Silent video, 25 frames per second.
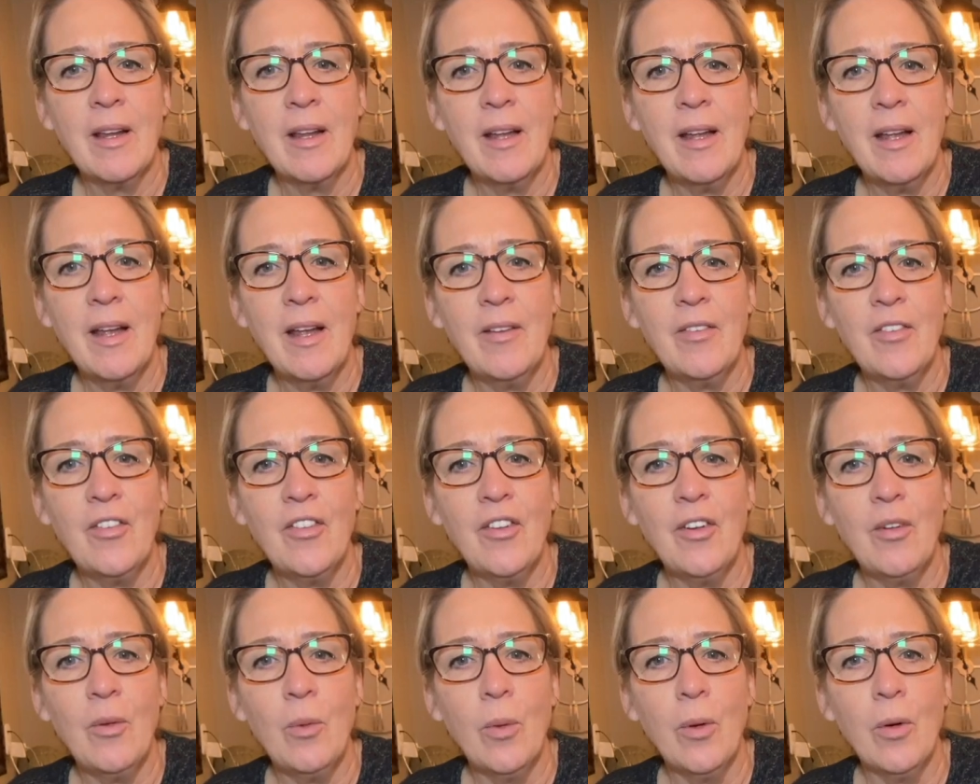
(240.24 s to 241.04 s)
And
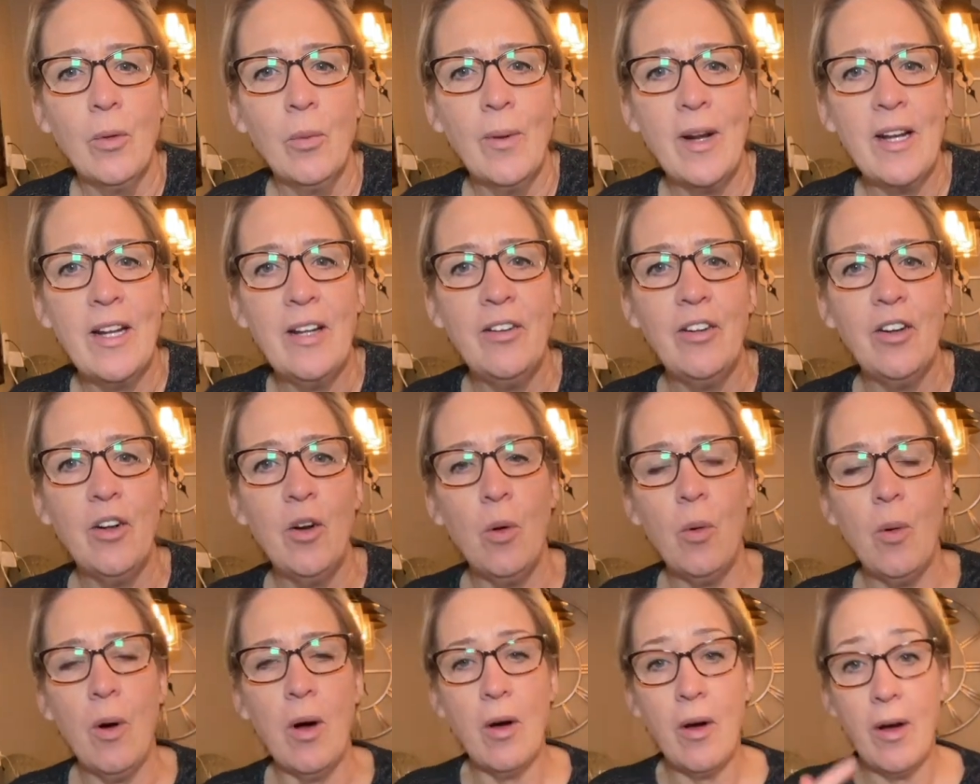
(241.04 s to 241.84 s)
so we're ready to
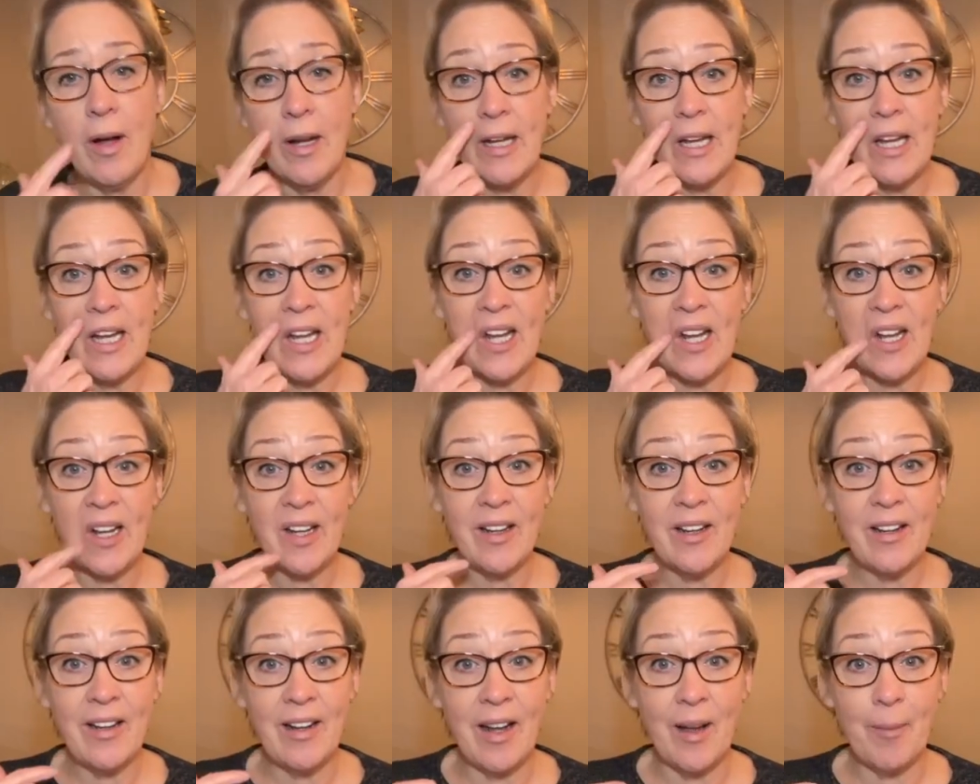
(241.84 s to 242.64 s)
go on
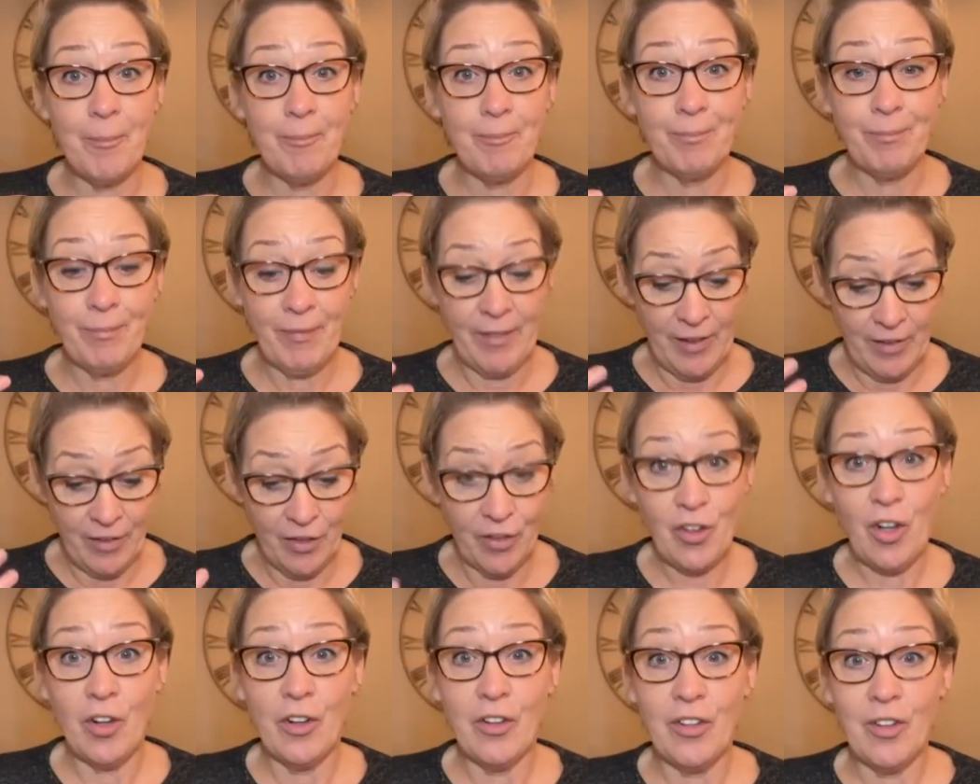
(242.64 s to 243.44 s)
and
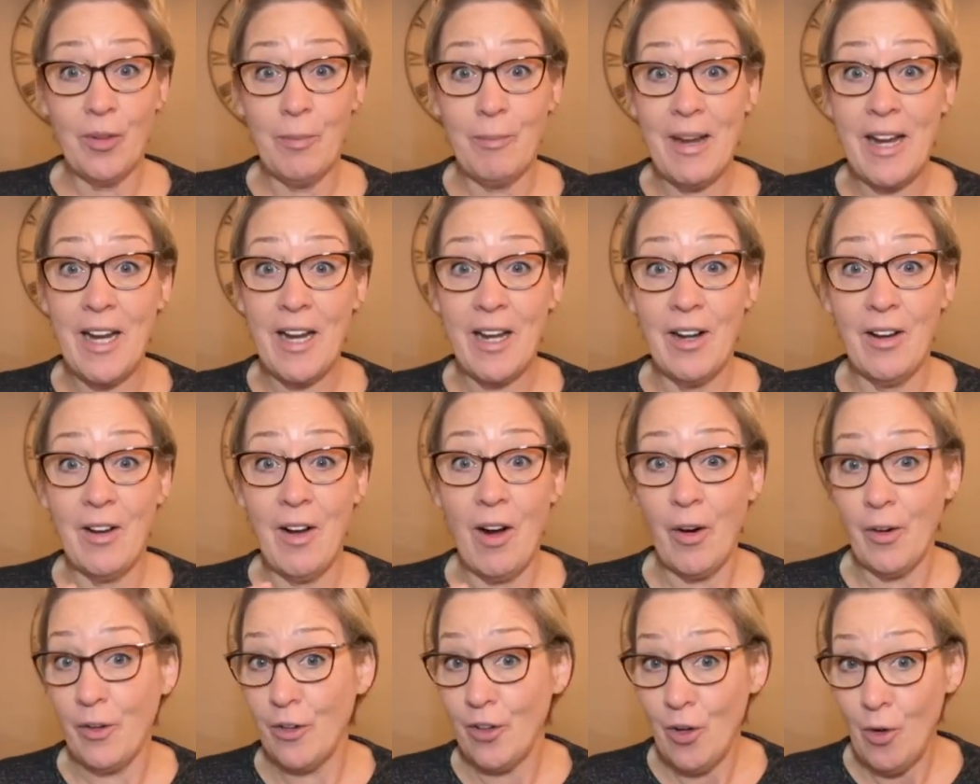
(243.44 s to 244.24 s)
start to make
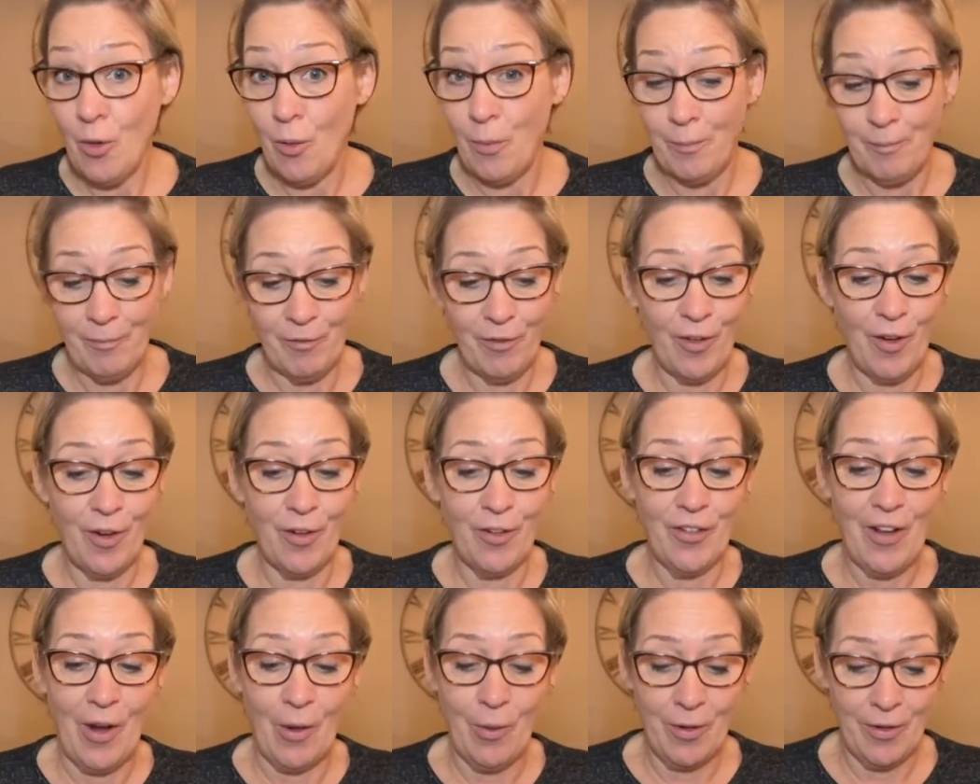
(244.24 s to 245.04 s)
our dough for our
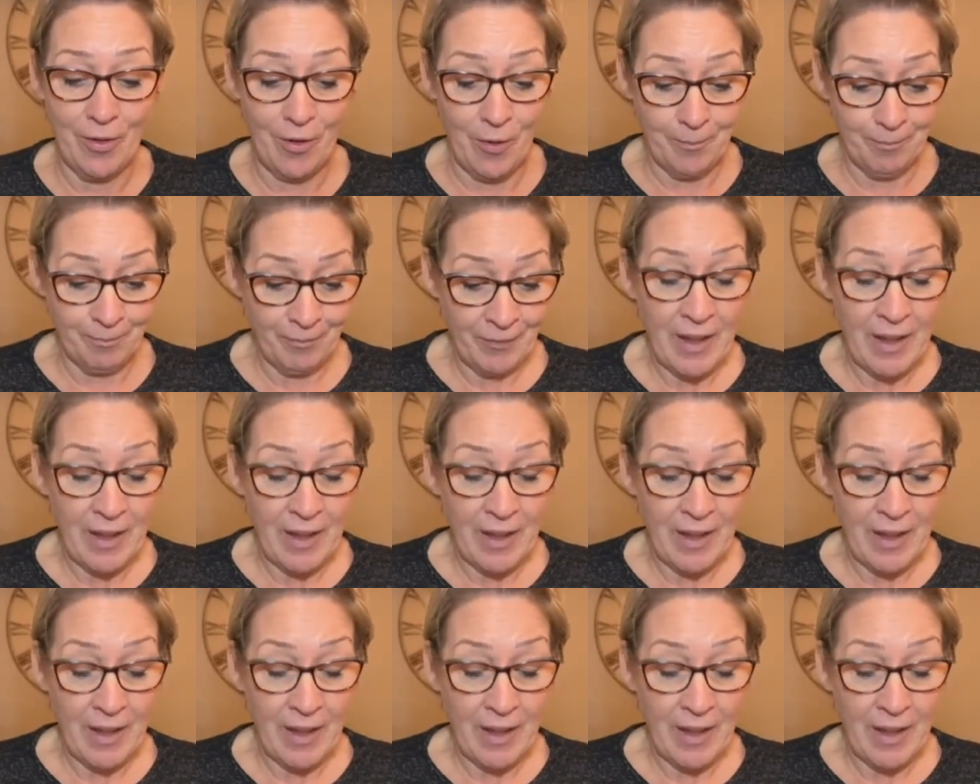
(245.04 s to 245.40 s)
sourdough.